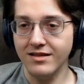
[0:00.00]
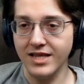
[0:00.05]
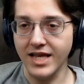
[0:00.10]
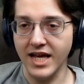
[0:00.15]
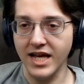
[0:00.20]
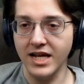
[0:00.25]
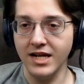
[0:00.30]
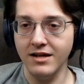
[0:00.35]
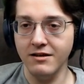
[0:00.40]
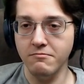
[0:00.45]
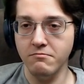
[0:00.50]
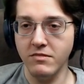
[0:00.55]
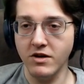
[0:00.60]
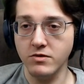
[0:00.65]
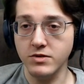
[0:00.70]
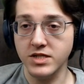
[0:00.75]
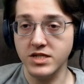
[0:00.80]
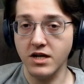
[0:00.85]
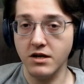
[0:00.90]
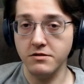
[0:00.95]
than
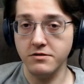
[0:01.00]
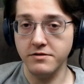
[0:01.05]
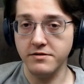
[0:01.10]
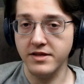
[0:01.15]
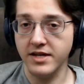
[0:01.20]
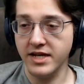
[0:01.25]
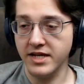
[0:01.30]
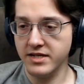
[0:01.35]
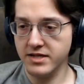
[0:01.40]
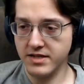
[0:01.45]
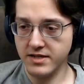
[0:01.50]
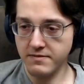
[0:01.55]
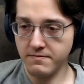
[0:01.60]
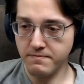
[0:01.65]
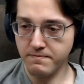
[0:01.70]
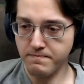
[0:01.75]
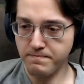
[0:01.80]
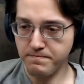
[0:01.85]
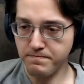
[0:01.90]
most other things.